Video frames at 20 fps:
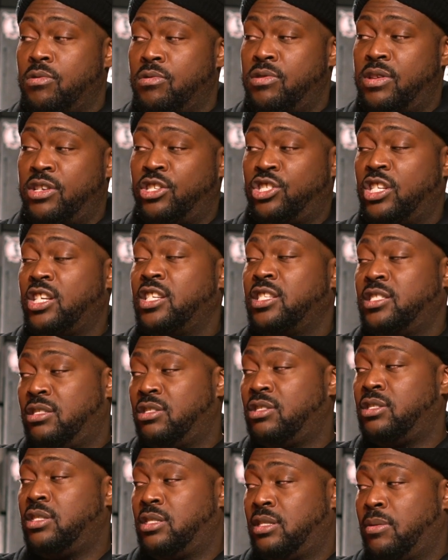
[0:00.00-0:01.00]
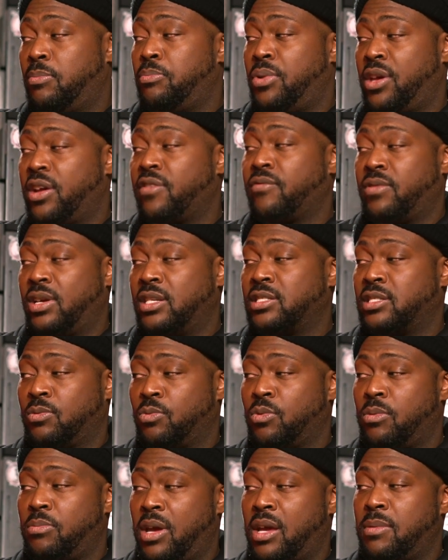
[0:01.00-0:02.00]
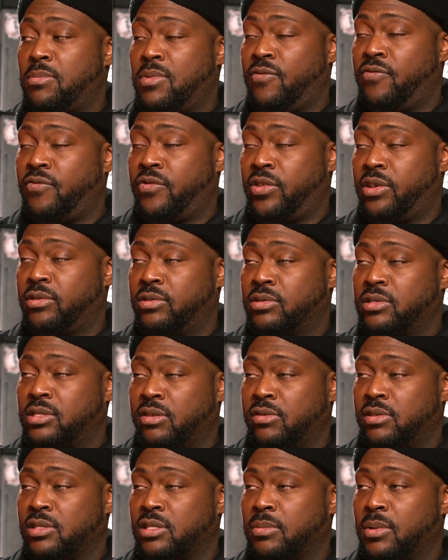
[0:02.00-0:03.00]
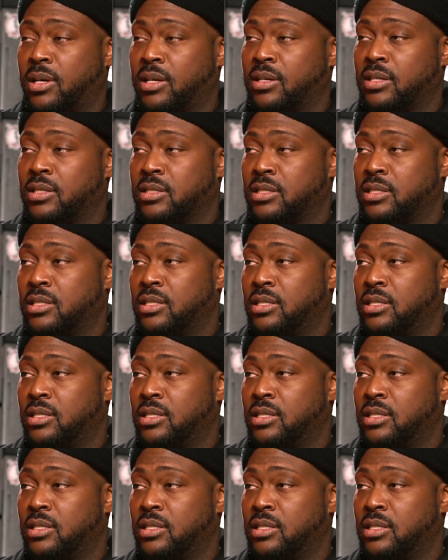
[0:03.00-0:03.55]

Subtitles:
she's a big reason what made me feel serious about this.